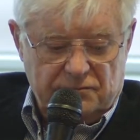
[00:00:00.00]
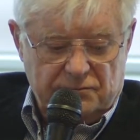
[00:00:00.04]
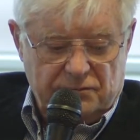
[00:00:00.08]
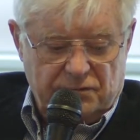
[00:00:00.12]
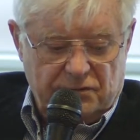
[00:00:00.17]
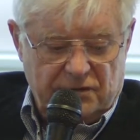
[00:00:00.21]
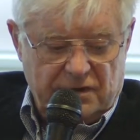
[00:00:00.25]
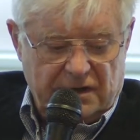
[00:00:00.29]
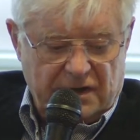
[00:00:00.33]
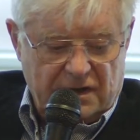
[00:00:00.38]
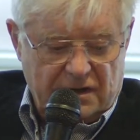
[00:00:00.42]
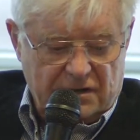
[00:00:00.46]

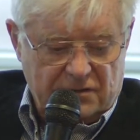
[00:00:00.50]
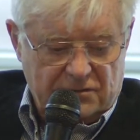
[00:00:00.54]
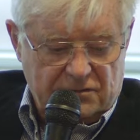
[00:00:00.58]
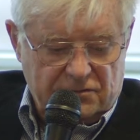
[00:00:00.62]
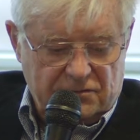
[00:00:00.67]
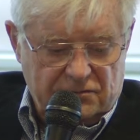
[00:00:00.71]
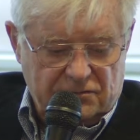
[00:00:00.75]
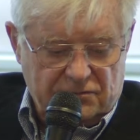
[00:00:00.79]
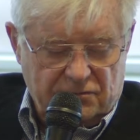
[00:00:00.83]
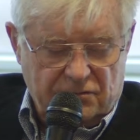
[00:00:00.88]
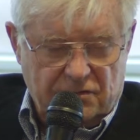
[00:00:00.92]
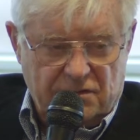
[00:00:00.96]
point out
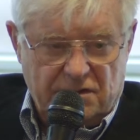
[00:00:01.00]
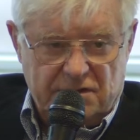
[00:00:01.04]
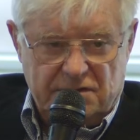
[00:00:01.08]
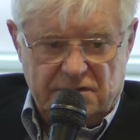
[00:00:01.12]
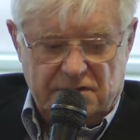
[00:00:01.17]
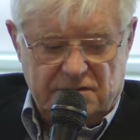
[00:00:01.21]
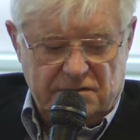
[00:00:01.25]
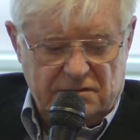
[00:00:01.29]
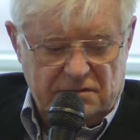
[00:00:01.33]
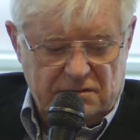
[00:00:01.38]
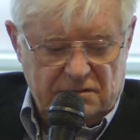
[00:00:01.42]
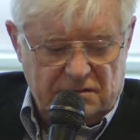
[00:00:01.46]

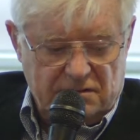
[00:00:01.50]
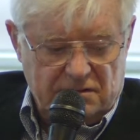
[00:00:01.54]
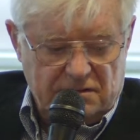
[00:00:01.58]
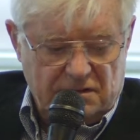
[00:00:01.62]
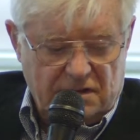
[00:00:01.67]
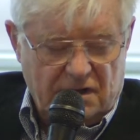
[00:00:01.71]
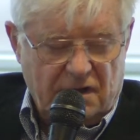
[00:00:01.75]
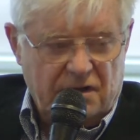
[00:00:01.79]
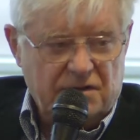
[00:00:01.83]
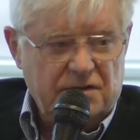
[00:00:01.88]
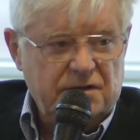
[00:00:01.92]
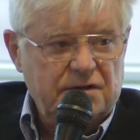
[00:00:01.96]
what
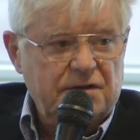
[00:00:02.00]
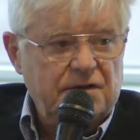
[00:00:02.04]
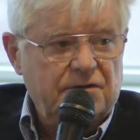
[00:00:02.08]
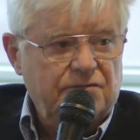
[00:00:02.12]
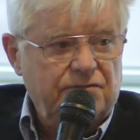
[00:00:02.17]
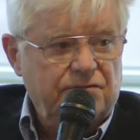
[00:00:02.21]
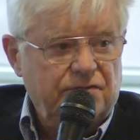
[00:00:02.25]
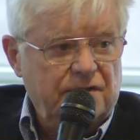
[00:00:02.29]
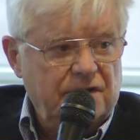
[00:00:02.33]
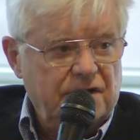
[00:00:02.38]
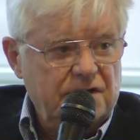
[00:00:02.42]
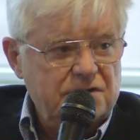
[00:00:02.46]
are the
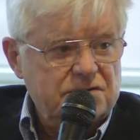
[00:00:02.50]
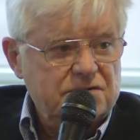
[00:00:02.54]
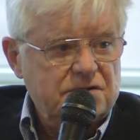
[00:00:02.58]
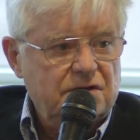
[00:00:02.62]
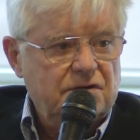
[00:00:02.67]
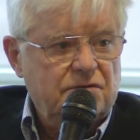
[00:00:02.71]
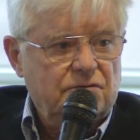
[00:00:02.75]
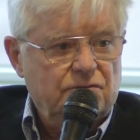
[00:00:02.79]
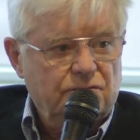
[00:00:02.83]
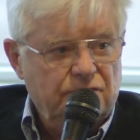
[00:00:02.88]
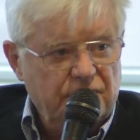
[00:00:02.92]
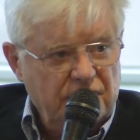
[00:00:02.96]

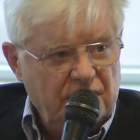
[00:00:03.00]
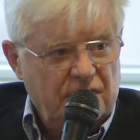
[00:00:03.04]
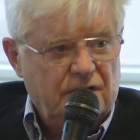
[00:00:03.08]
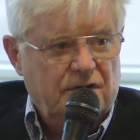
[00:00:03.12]
definitions we